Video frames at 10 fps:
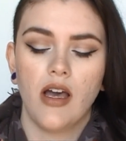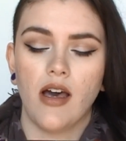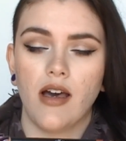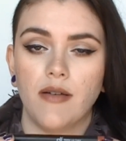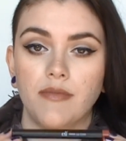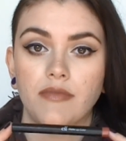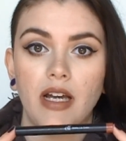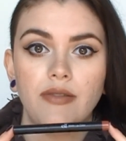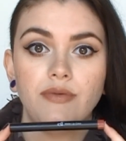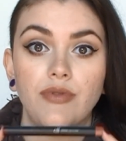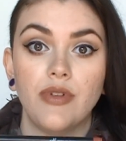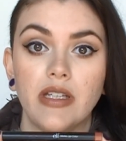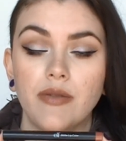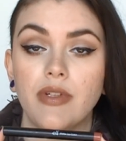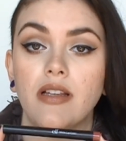um, I
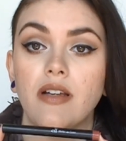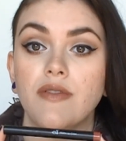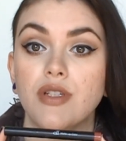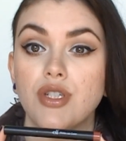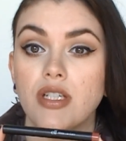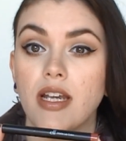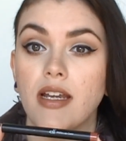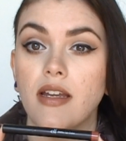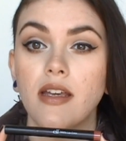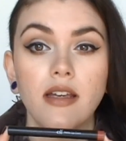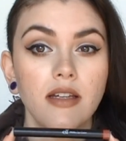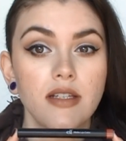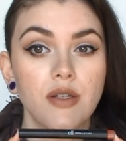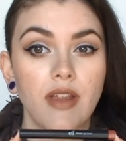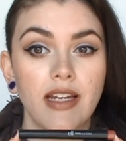really, really love this shade.
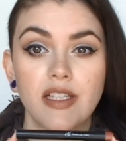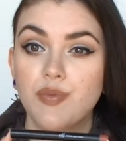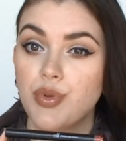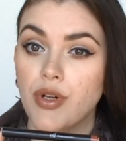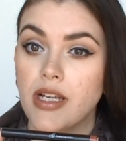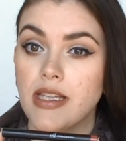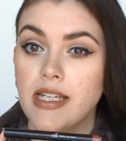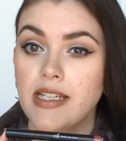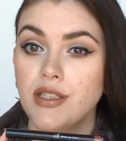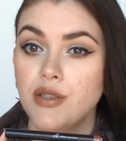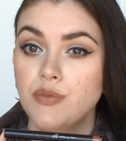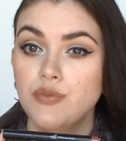So that is Praline,